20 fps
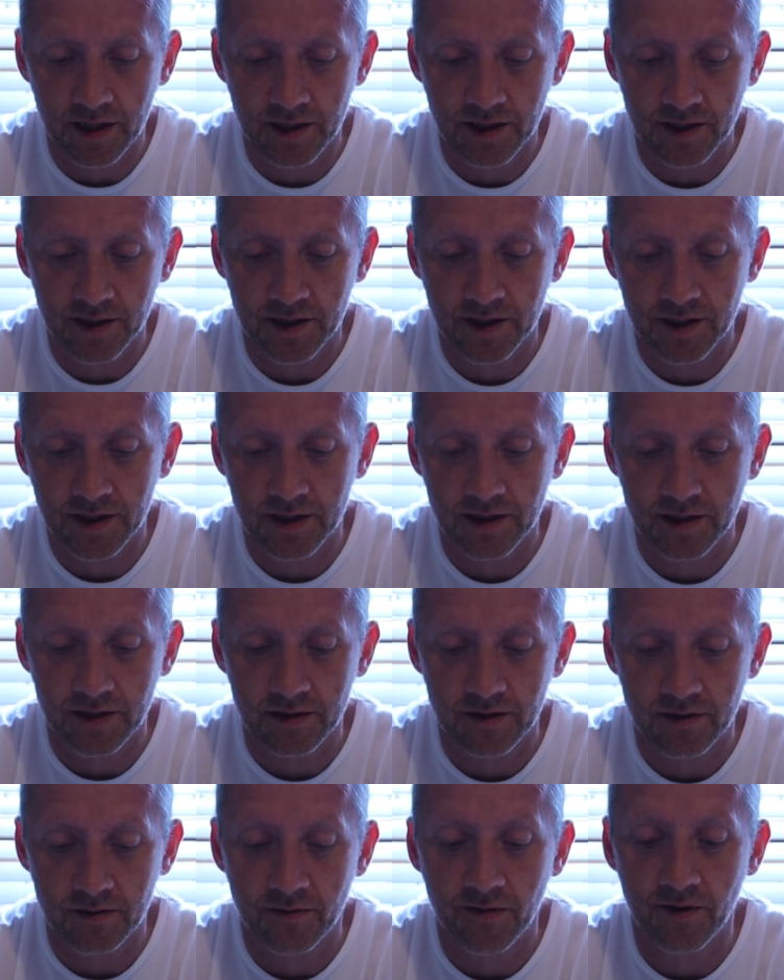is
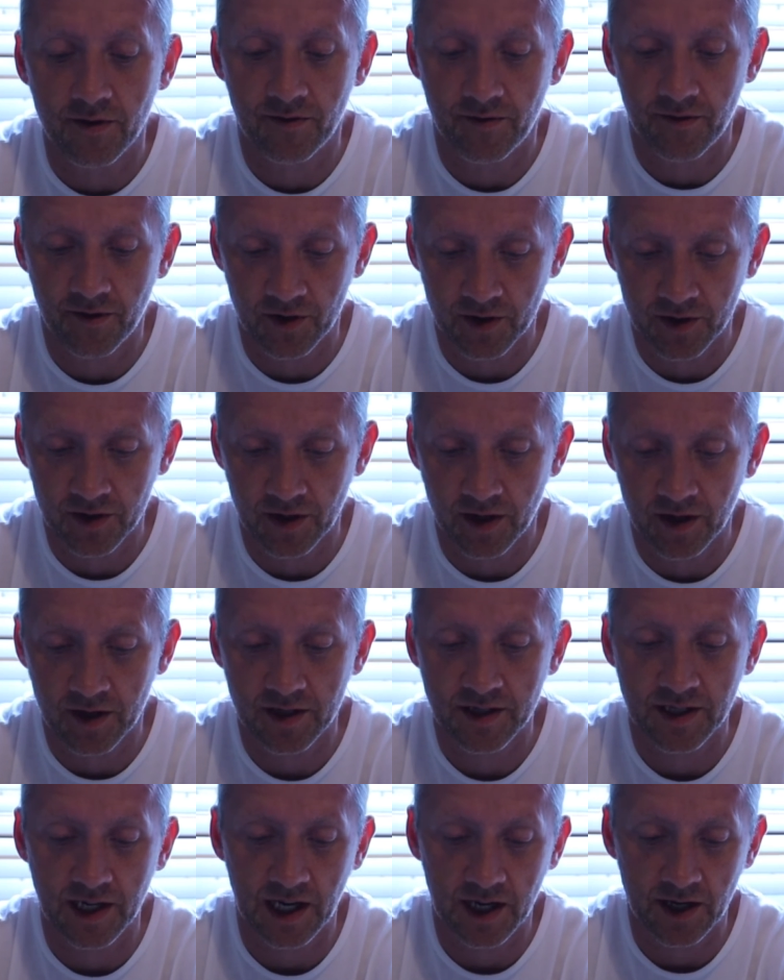for the first hour,
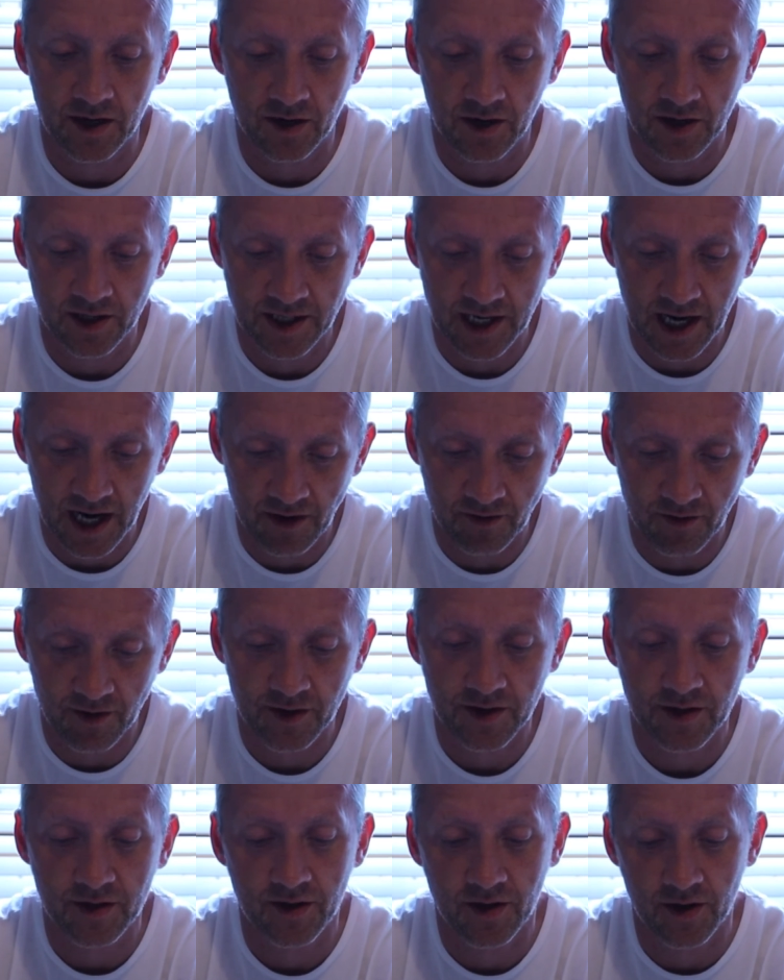second hour is Tyrunt,
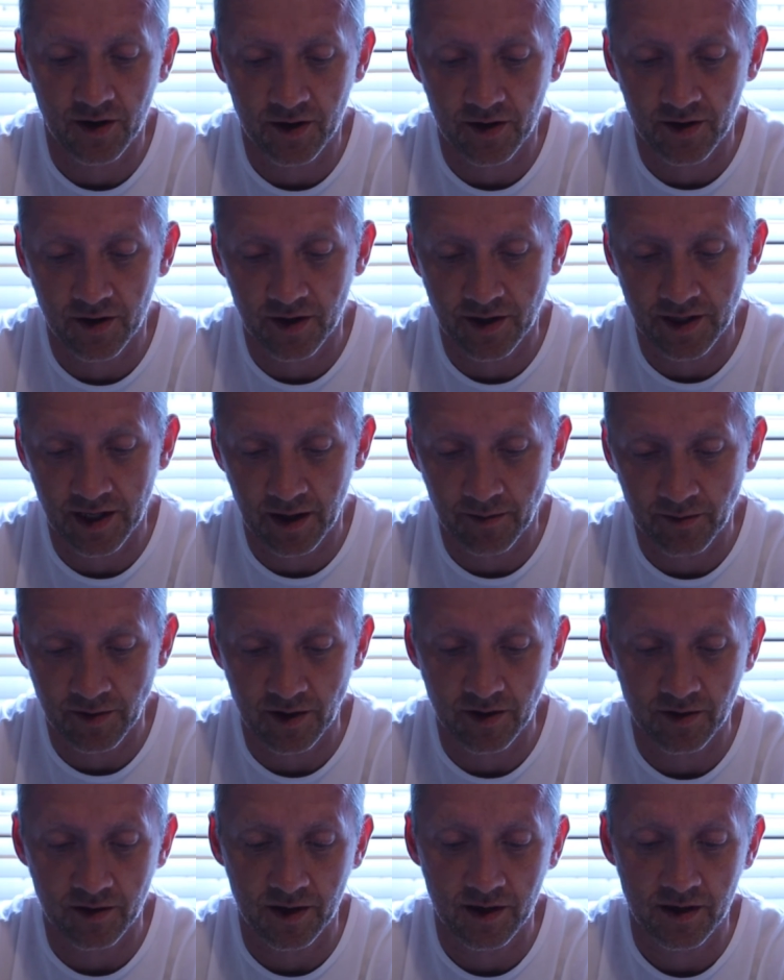third hour is
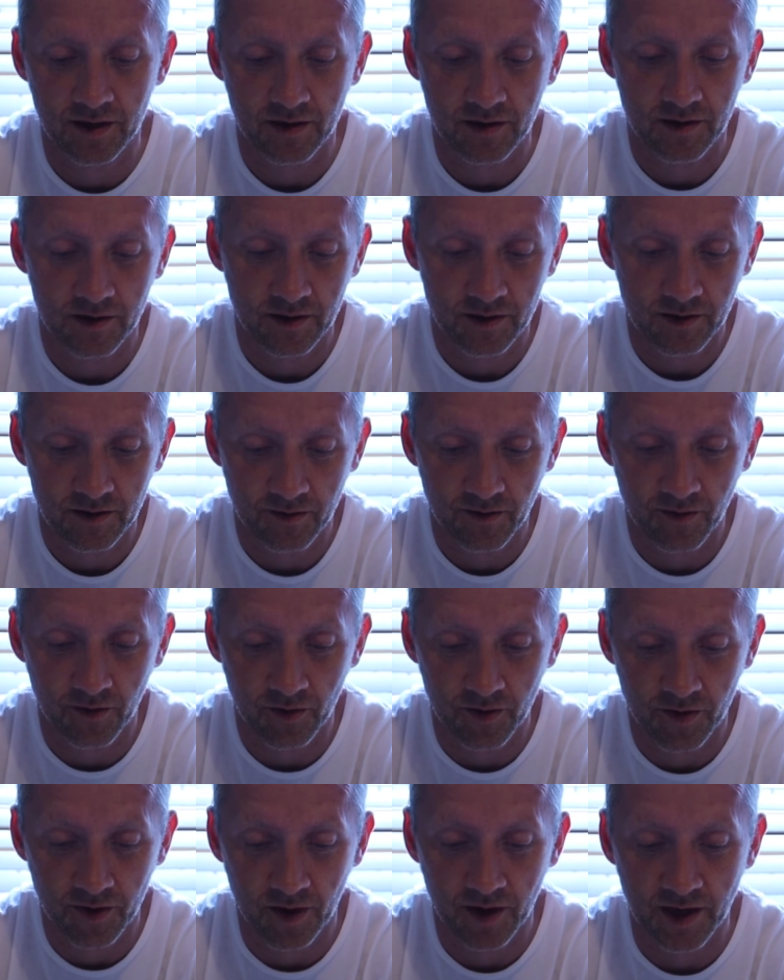Amaura,
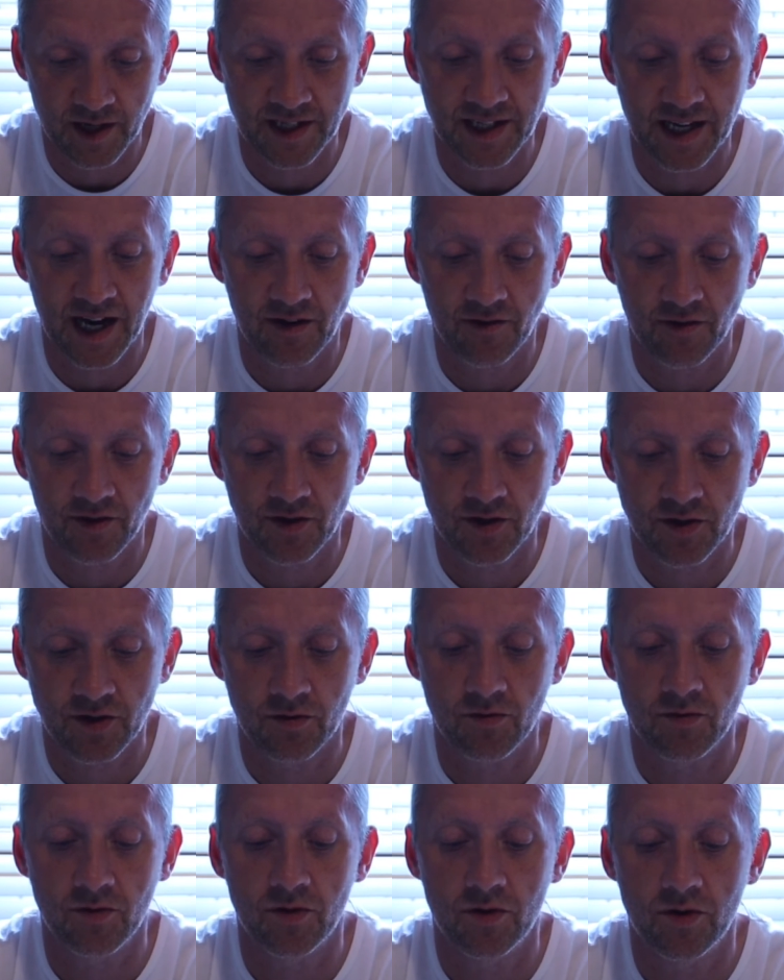fourth hour is Tyrunt.
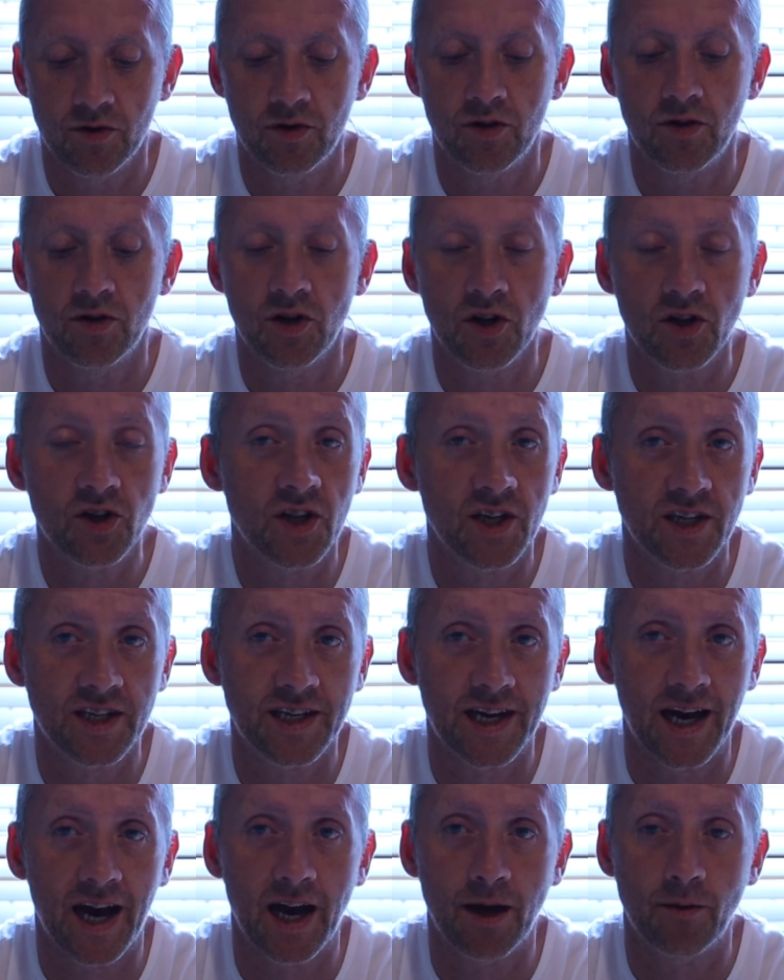So look this
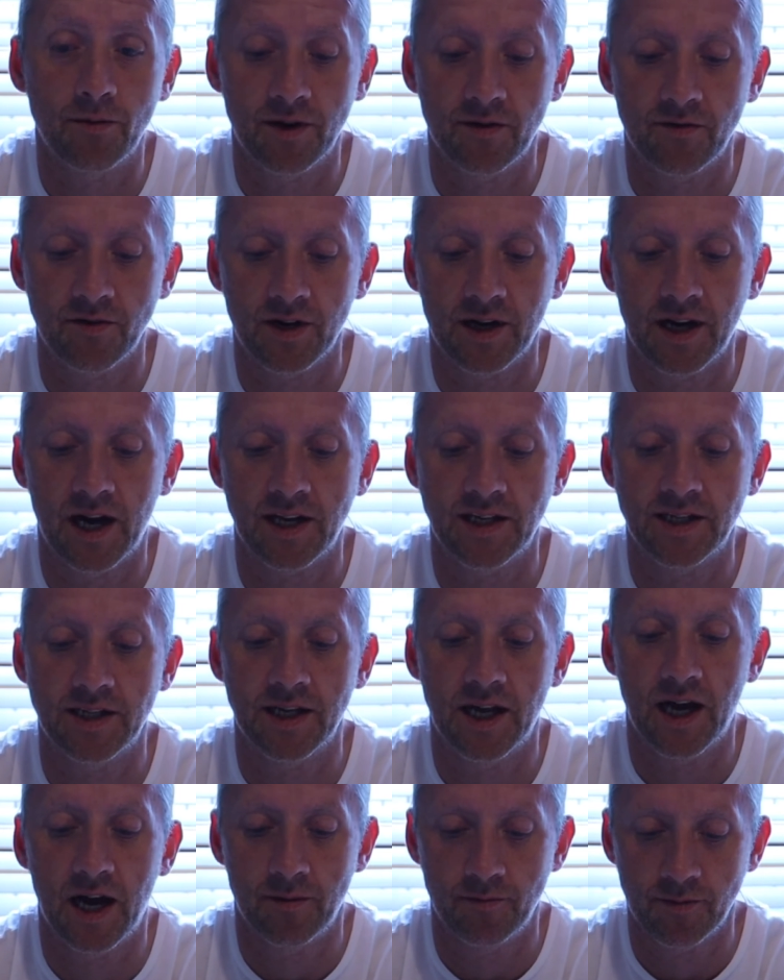guy whenever you're catching
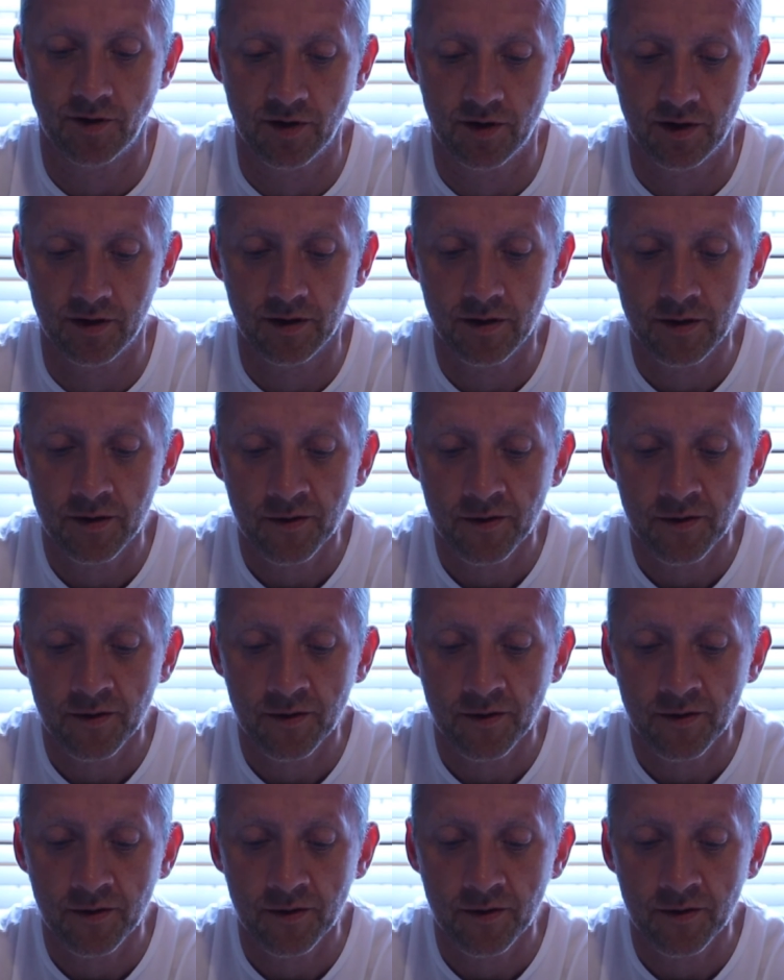Amaura.